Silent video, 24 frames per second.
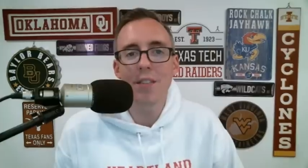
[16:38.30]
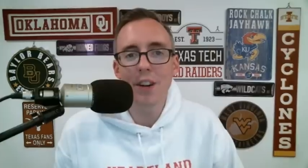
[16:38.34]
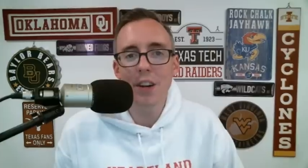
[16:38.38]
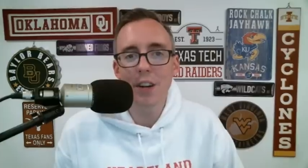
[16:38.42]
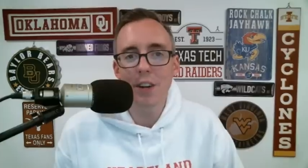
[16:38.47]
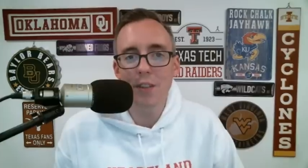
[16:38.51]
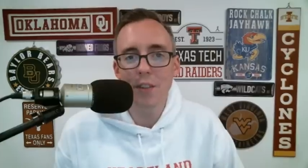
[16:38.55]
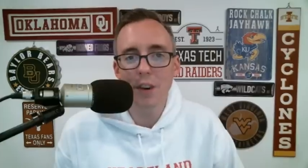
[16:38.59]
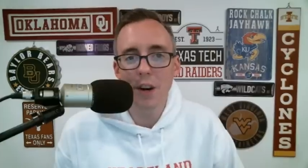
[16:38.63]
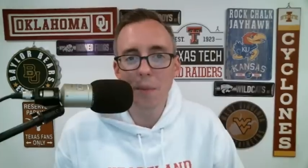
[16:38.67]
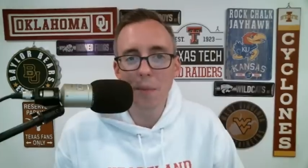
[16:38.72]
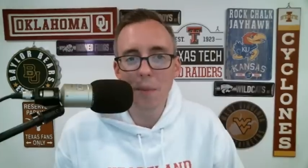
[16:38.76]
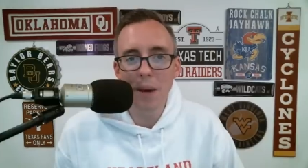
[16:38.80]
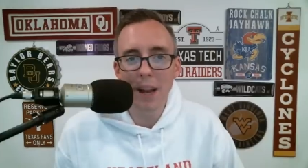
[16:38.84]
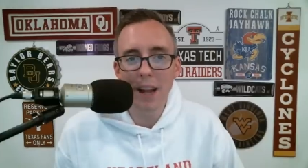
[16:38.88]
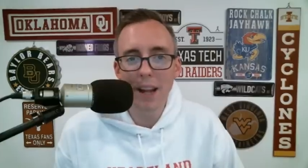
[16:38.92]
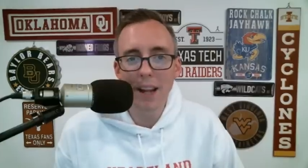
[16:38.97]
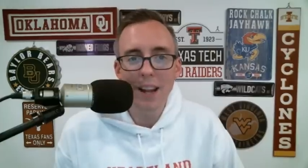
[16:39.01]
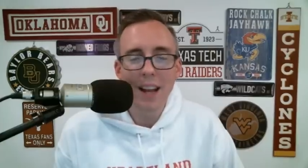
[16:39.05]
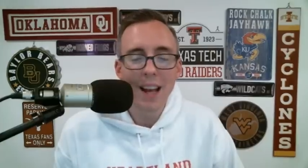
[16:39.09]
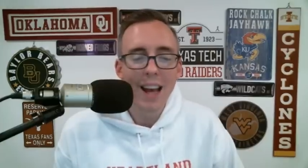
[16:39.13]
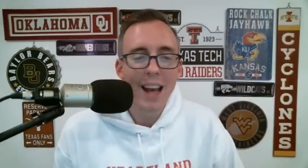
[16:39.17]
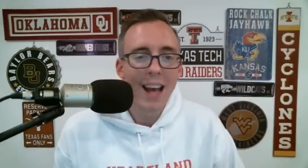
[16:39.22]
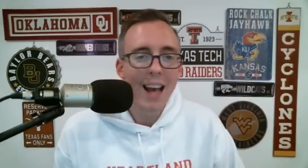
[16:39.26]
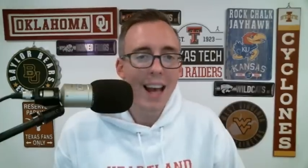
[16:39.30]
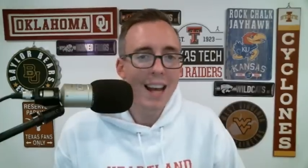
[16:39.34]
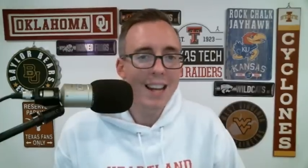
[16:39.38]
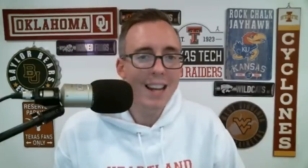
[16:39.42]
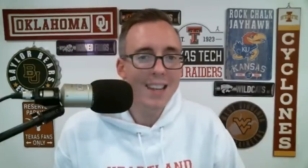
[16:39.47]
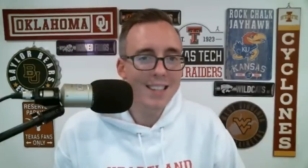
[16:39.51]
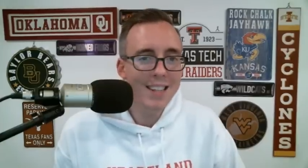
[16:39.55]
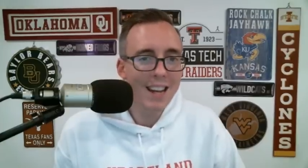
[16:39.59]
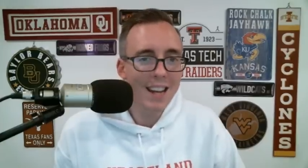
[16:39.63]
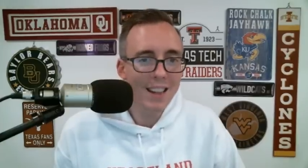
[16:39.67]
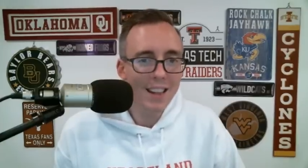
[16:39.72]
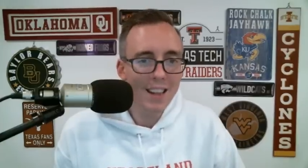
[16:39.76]
here for a minute and
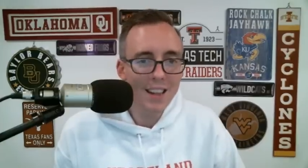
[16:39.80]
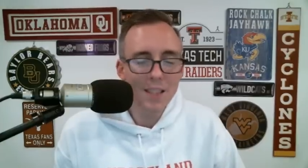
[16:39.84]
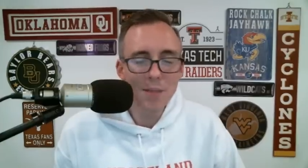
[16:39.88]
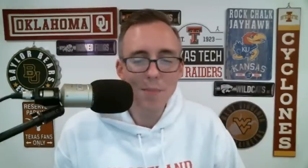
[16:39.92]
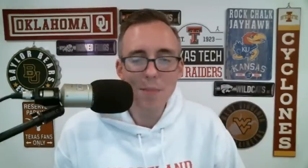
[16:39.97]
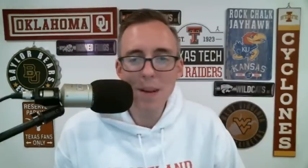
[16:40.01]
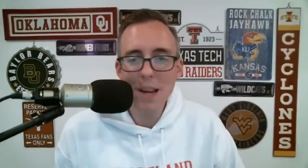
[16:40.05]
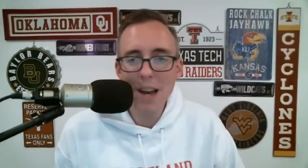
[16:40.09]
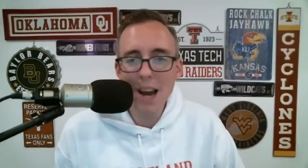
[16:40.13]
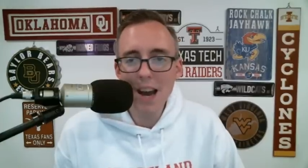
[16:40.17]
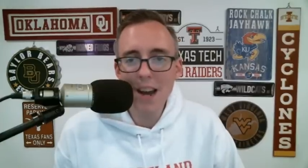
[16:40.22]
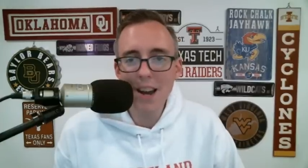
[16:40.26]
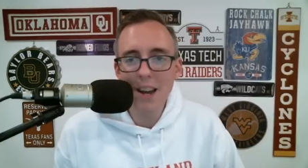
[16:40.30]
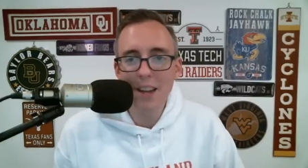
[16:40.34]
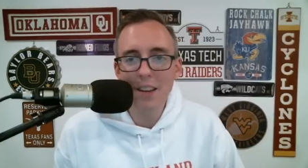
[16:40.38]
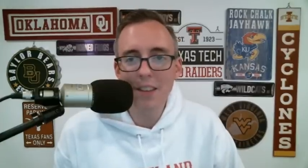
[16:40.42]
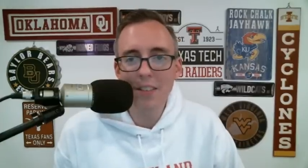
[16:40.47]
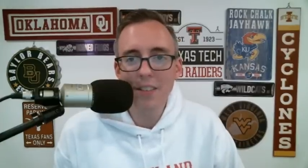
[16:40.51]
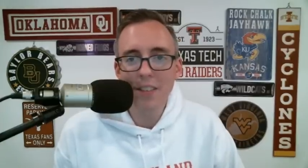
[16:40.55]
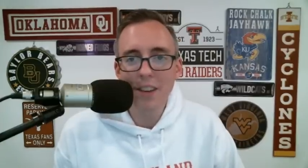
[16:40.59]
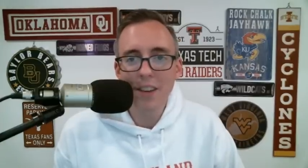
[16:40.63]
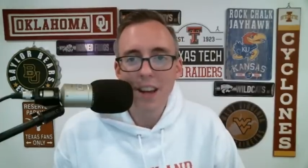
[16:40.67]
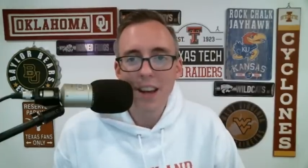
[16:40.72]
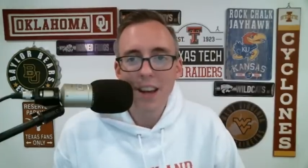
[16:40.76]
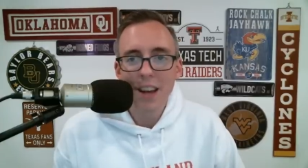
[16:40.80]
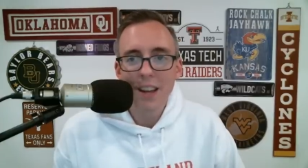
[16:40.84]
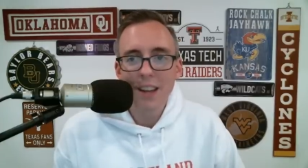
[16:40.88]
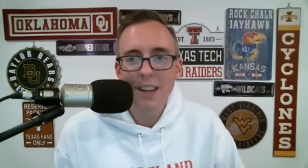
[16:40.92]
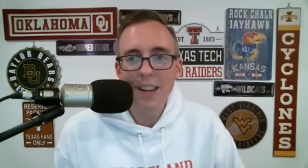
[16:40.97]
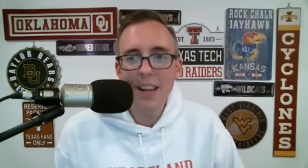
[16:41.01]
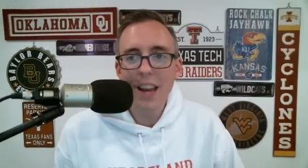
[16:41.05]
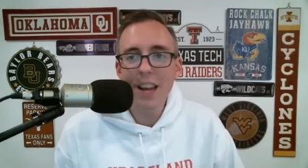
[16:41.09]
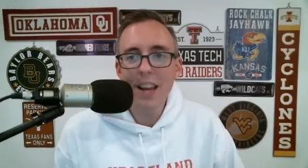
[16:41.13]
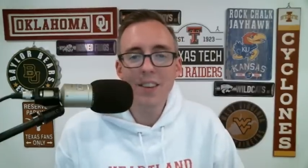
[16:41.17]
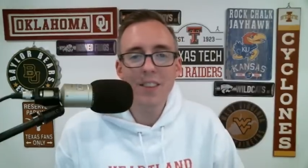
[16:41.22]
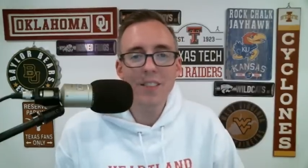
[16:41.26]
say, let's be honest.
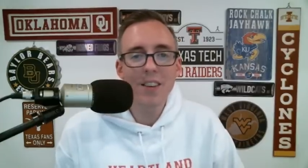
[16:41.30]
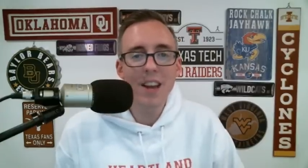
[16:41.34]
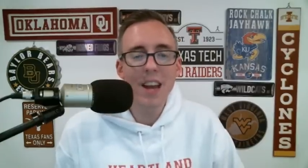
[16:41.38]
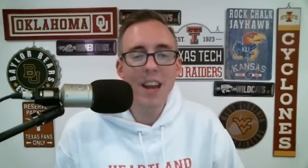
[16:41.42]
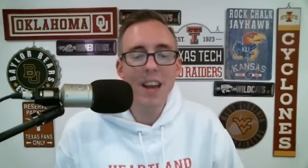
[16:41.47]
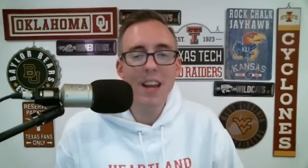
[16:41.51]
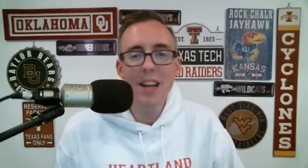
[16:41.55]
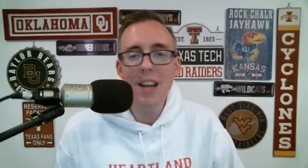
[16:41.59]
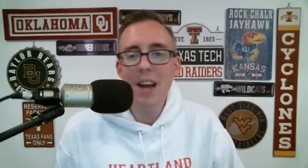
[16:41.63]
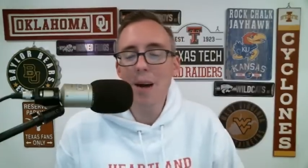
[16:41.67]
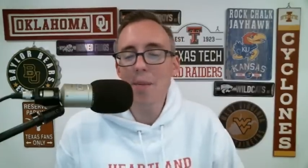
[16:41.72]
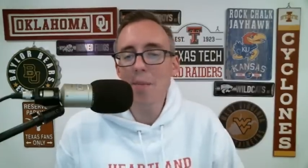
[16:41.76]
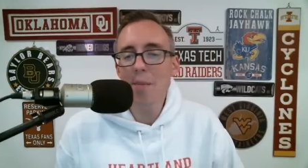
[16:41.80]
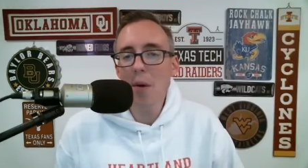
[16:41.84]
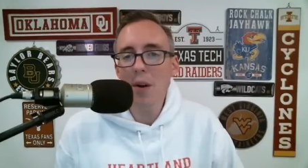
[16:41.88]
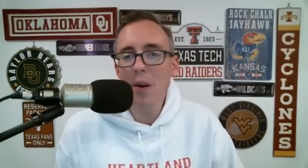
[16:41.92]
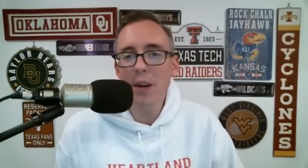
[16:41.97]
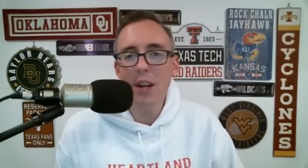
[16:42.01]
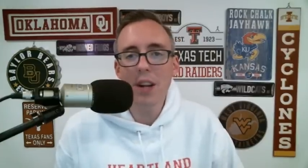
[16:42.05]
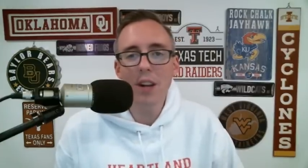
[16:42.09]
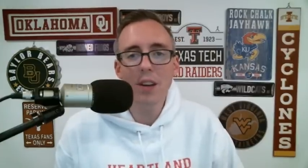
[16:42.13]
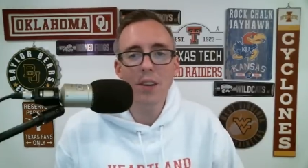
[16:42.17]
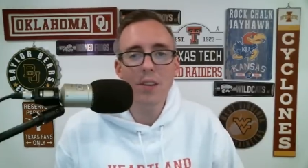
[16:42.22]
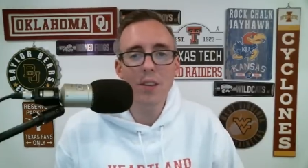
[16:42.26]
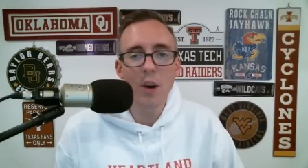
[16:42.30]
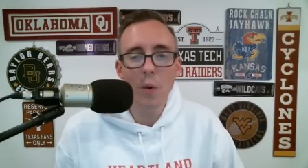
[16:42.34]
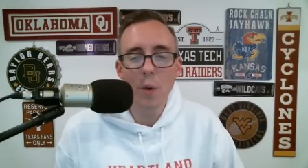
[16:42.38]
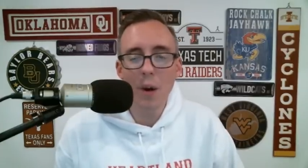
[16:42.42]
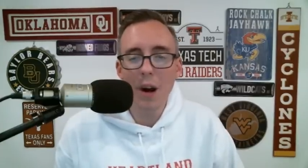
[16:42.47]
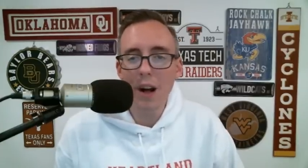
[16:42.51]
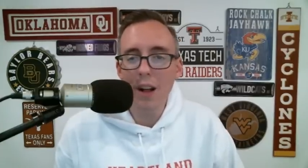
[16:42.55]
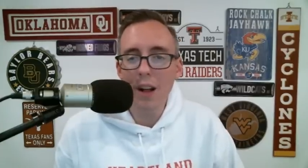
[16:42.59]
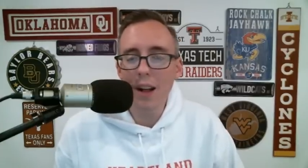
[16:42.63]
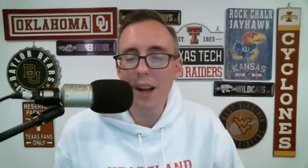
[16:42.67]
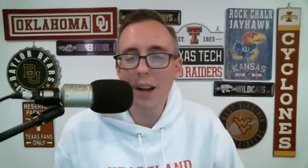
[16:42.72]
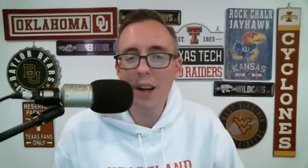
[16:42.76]
K-State, now Marquise
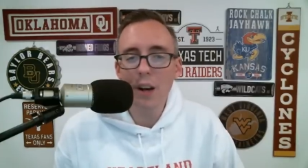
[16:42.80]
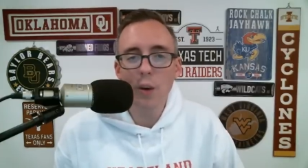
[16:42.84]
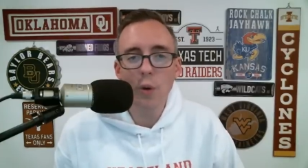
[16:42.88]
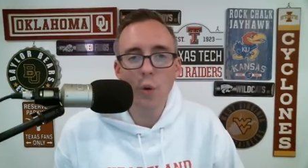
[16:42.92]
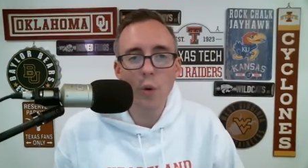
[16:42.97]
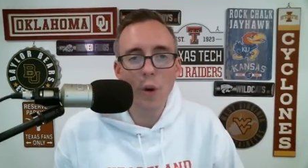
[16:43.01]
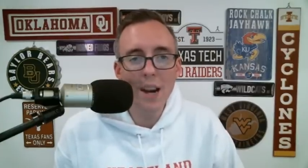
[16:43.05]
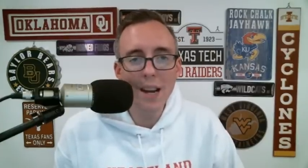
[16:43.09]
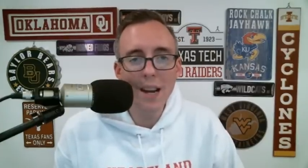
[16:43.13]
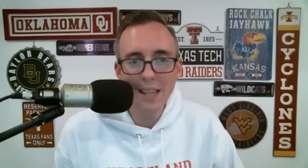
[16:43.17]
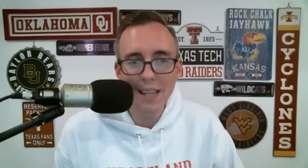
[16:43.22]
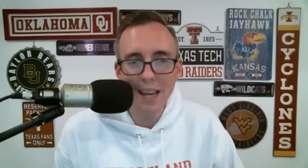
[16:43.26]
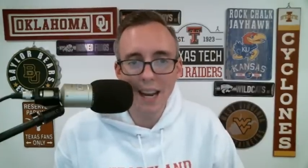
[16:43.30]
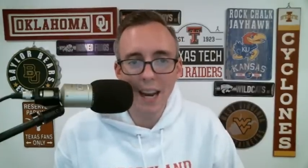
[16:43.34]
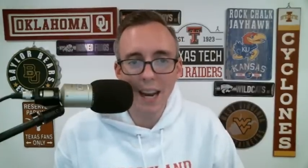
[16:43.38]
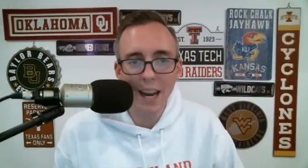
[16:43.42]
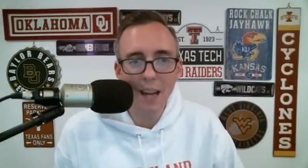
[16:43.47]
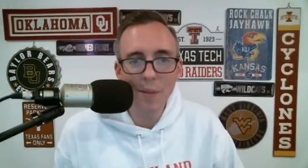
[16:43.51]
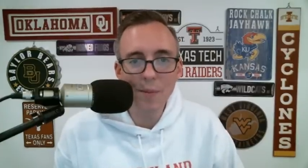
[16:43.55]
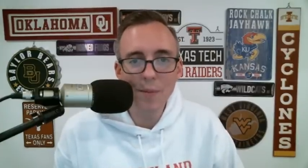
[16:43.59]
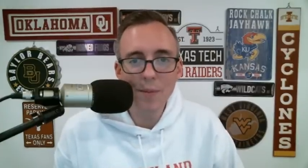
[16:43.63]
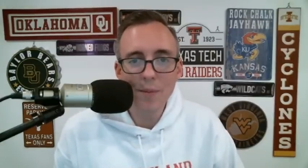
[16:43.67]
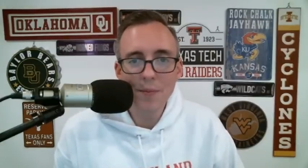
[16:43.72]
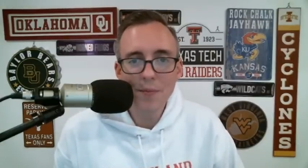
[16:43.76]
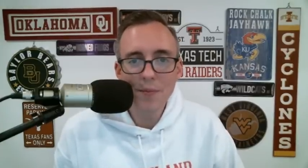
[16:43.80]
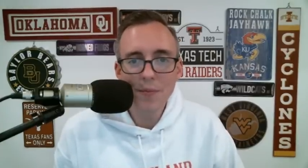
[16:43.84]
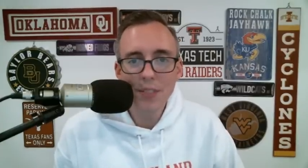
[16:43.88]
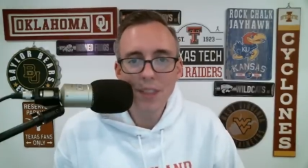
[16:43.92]
Noel had a great game.